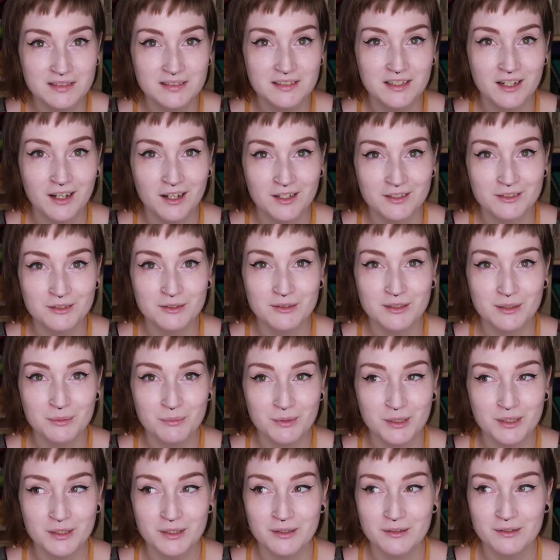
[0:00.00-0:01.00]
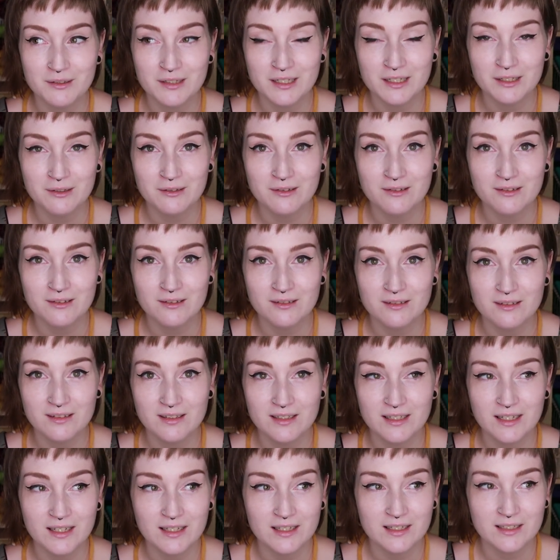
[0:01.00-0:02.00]
start doing my own little
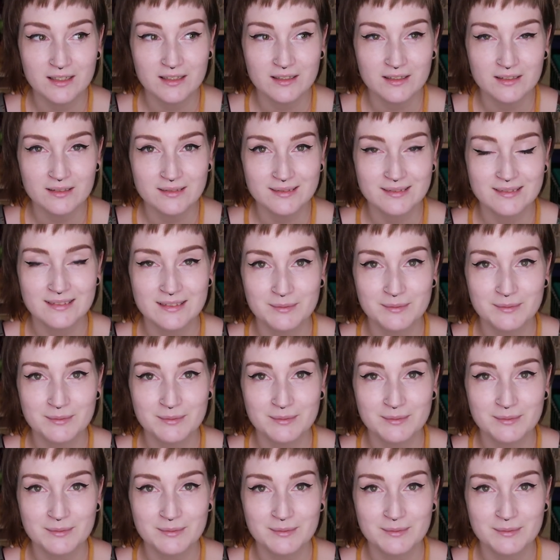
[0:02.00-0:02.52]
knitting,